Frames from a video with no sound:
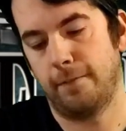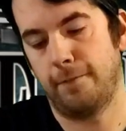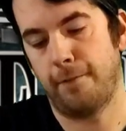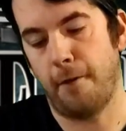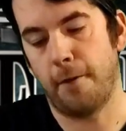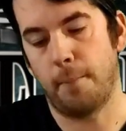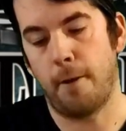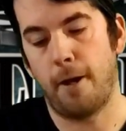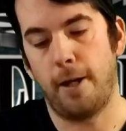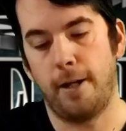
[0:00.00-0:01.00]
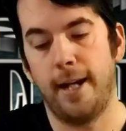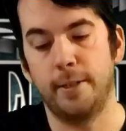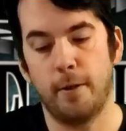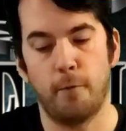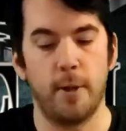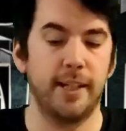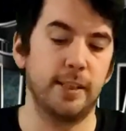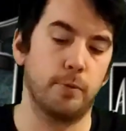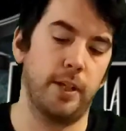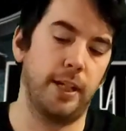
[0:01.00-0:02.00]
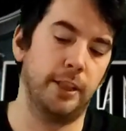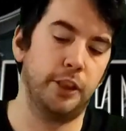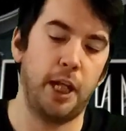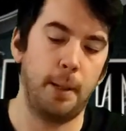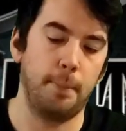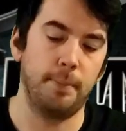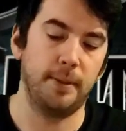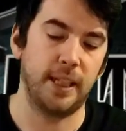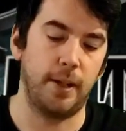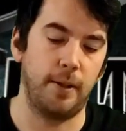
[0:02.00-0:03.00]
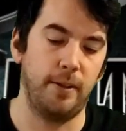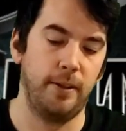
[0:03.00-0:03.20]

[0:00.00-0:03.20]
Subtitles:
Fall apart. I do have one that's in really good shape, so